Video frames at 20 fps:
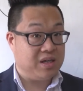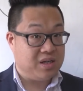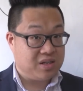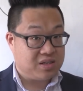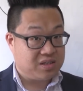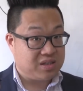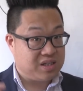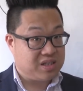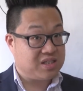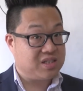
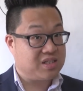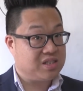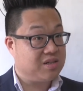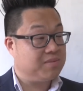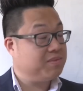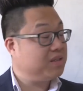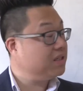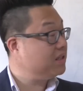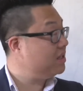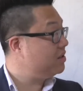So this is
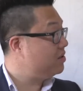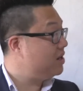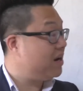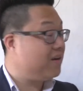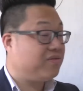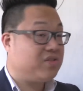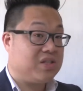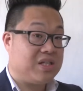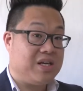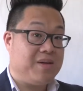something that you have
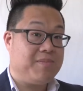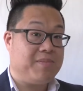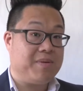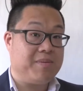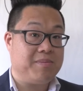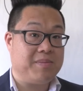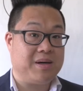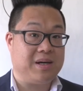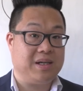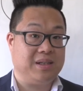to keep
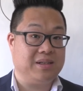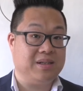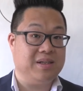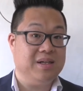in mind.